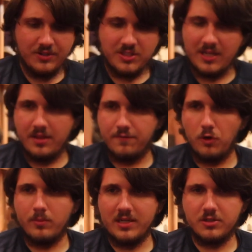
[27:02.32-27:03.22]
I just ate a
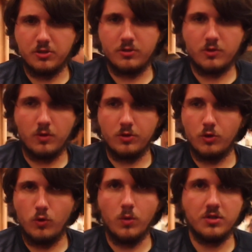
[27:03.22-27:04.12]
few of my desserts while
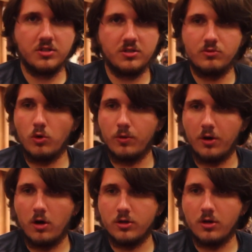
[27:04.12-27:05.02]
Drew was going
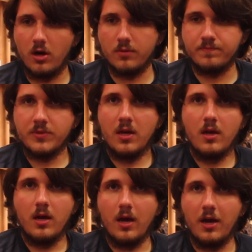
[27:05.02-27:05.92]
on and on.
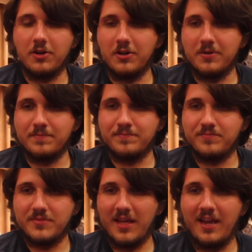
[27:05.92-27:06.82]
And
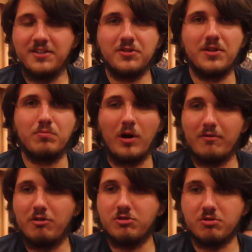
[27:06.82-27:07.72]
the hazelnut
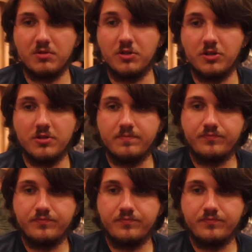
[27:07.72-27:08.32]
brownie was really good.